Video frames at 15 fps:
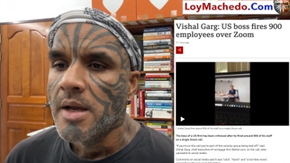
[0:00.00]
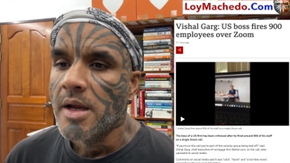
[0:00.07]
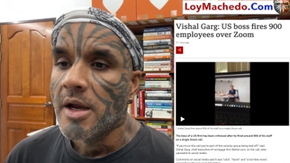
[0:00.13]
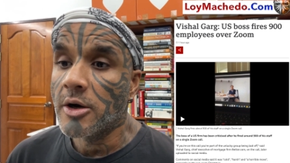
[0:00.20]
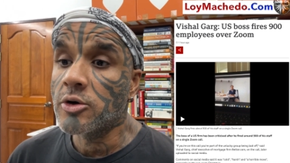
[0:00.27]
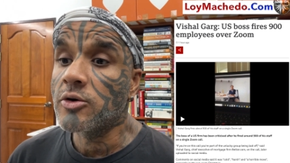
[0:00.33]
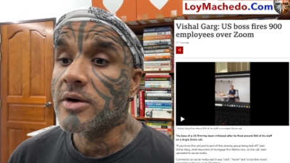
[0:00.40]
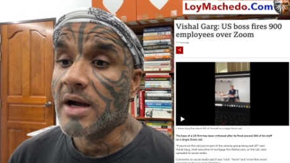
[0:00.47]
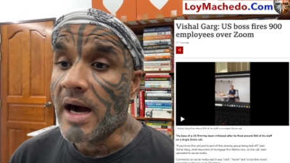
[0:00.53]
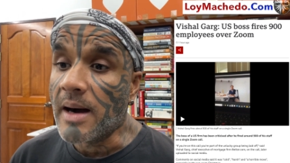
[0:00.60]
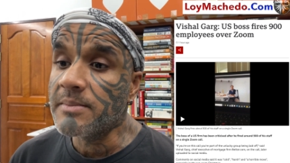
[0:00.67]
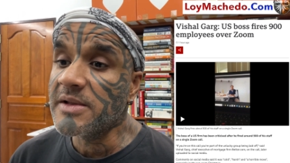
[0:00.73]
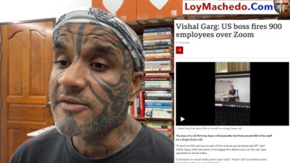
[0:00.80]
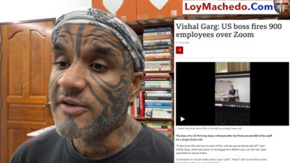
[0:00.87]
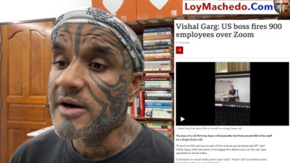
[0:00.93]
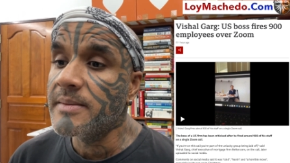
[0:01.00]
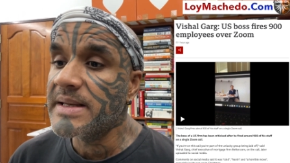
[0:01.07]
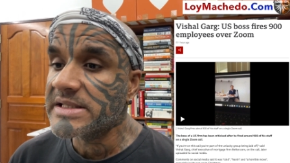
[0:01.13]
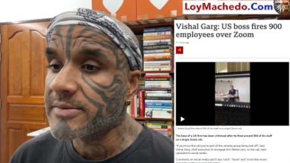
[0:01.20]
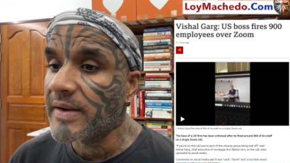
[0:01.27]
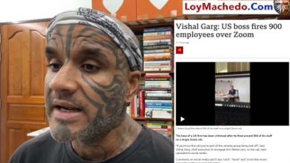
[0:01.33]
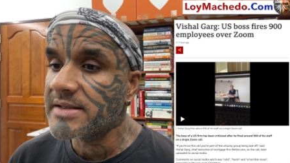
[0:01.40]
It could harm the firm
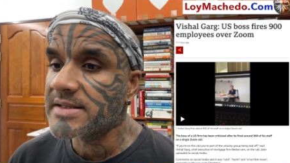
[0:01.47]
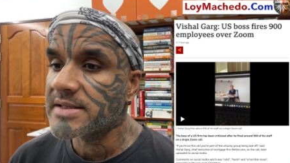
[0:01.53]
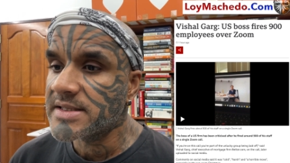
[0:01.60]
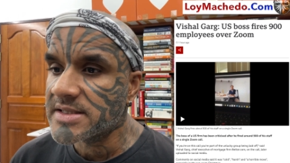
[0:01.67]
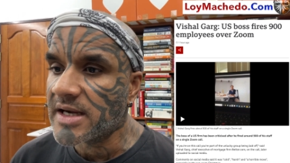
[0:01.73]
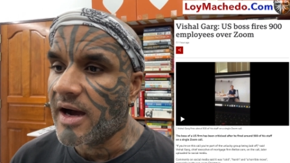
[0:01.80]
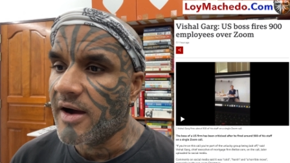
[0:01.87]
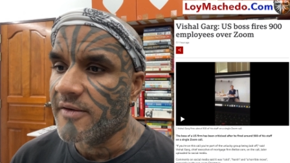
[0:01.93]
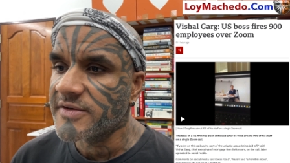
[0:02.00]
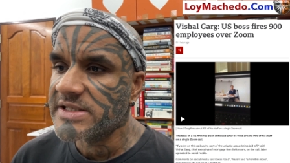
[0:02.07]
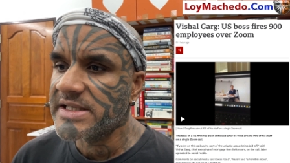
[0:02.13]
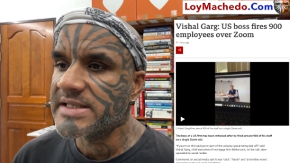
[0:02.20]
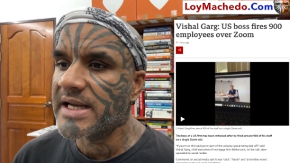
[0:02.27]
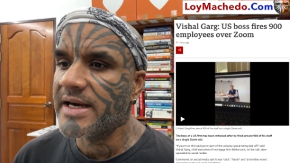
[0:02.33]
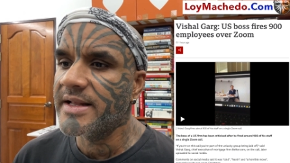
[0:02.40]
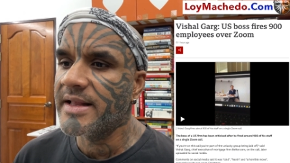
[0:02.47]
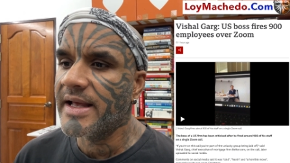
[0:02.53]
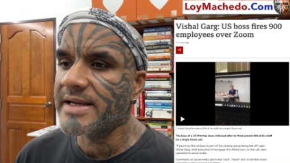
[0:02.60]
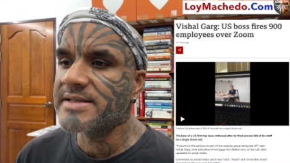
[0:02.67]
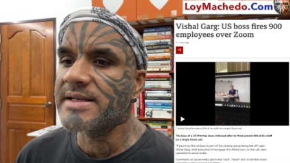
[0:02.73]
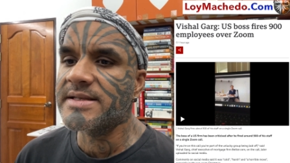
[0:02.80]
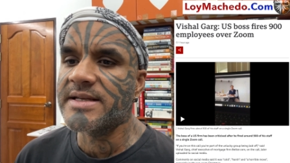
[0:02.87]
as well as the staff. She said that
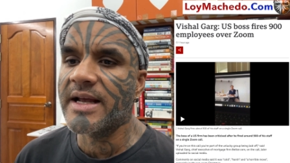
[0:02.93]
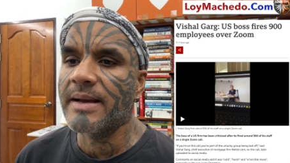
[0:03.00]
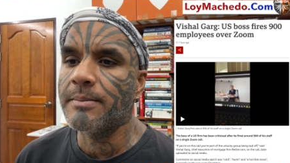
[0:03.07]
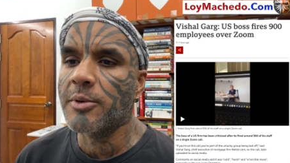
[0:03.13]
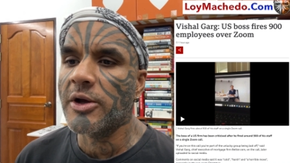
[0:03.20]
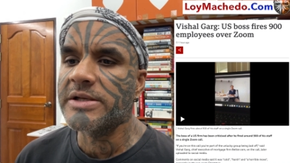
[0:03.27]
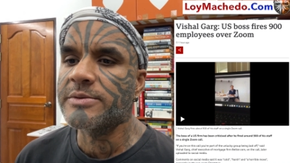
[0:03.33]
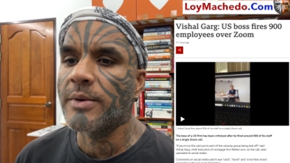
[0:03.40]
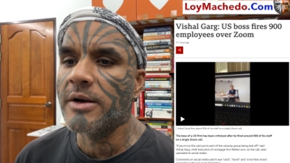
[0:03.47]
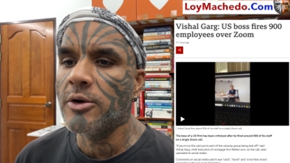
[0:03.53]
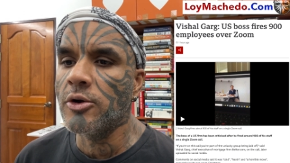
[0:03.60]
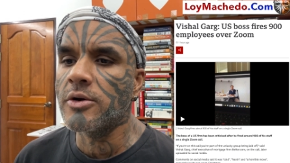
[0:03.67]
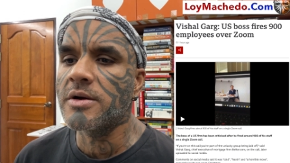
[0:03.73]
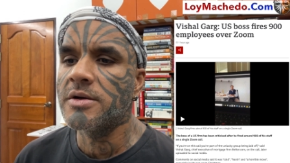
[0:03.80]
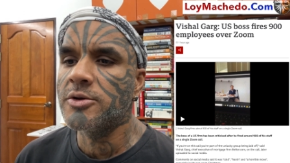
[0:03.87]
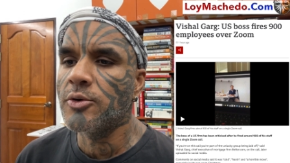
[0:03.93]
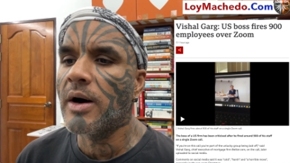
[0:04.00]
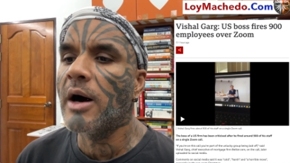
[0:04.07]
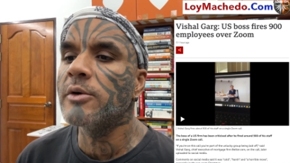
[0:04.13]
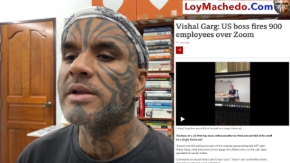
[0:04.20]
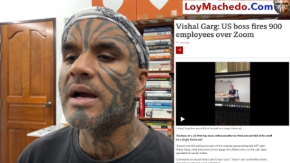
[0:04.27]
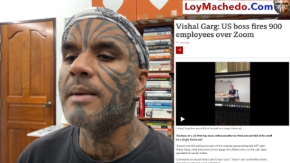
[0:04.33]
existing employees will look to
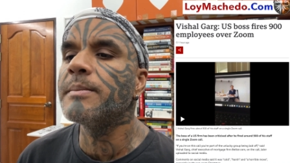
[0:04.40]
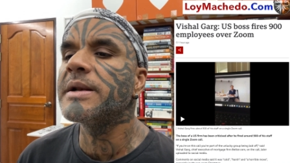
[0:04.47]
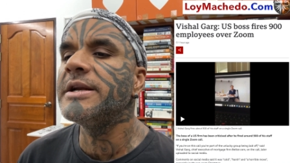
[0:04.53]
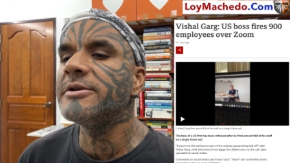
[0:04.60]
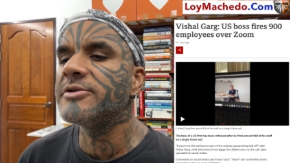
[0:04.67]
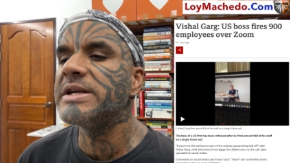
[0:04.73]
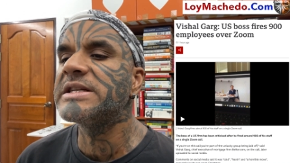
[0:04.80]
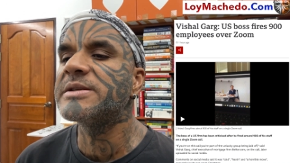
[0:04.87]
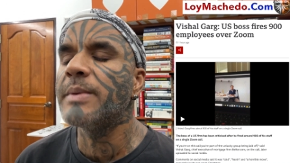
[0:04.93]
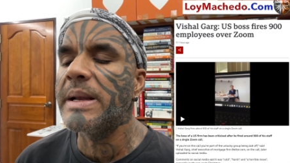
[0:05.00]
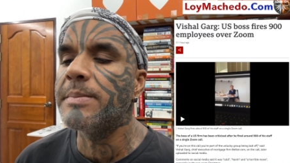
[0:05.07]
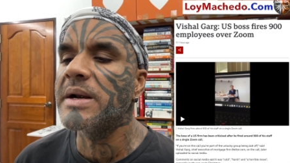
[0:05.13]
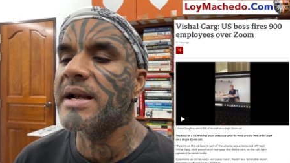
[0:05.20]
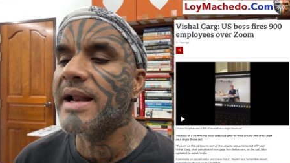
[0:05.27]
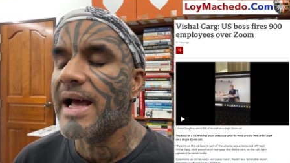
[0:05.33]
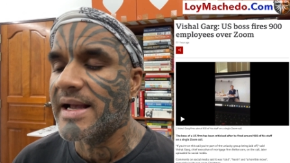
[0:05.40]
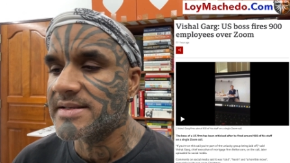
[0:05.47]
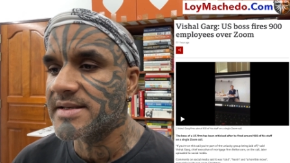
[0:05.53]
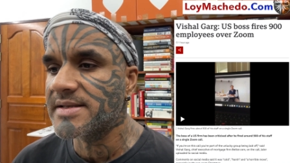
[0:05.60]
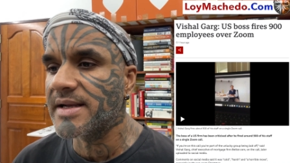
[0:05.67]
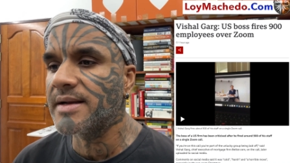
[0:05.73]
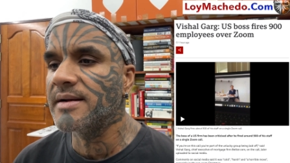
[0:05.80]
how the company treats people as
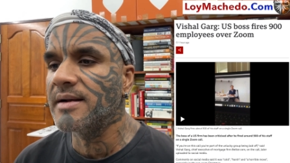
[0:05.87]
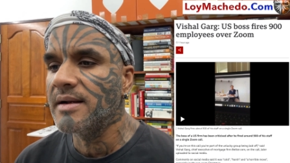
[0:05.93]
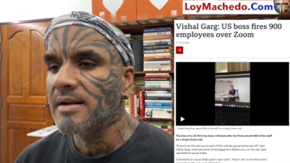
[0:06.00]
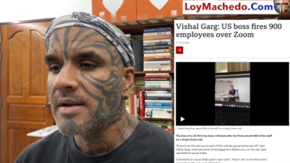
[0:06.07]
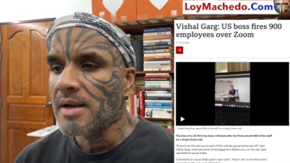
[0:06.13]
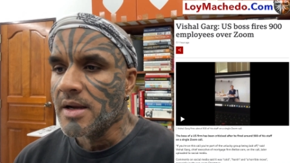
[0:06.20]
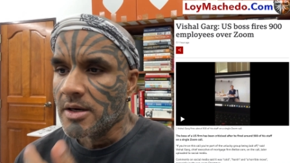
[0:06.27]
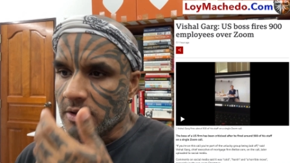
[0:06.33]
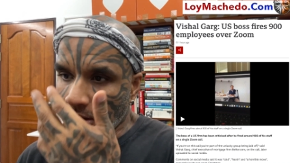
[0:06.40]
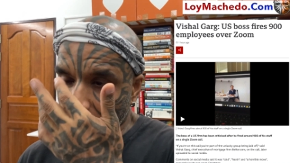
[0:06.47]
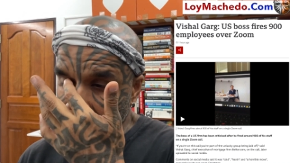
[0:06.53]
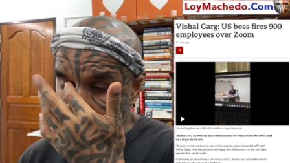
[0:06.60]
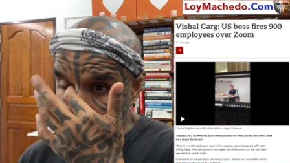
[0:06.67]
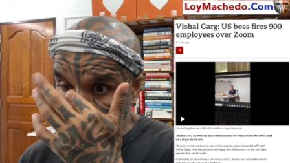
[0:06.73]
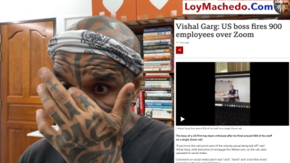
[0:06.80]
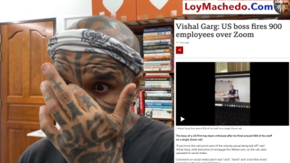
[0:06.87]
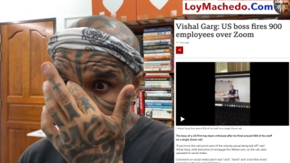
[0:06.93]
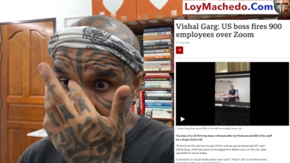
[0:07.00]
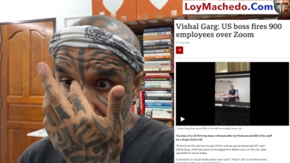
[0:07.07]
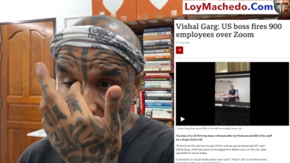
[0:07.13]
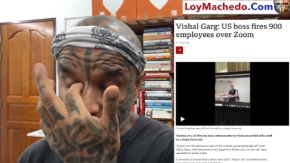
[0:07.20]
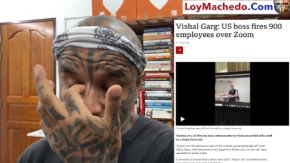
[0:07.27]
a signal to how it treats
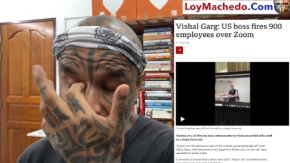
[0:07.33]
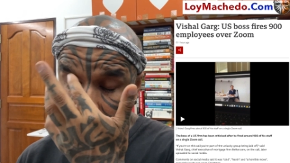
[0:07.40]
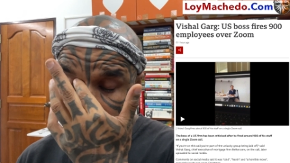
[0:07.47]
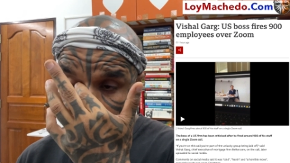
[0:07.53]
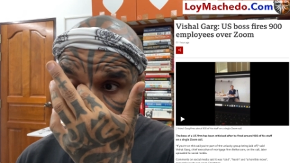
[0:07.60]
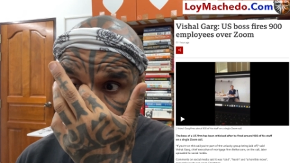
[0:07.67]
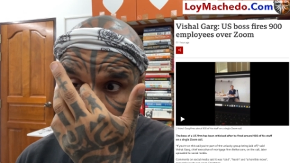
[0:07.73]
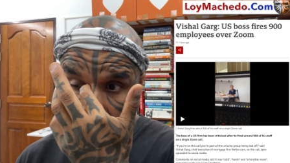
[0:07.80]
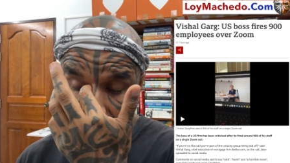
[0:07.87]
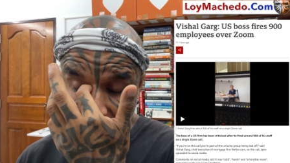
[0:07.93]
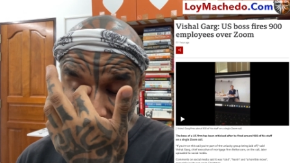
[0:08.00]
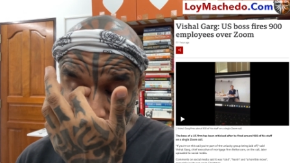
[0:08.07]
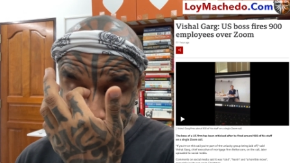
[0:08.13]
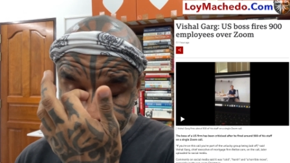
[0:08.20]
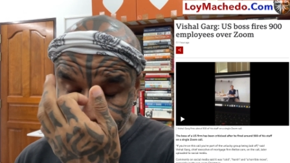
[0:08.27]
them in the future. Okay.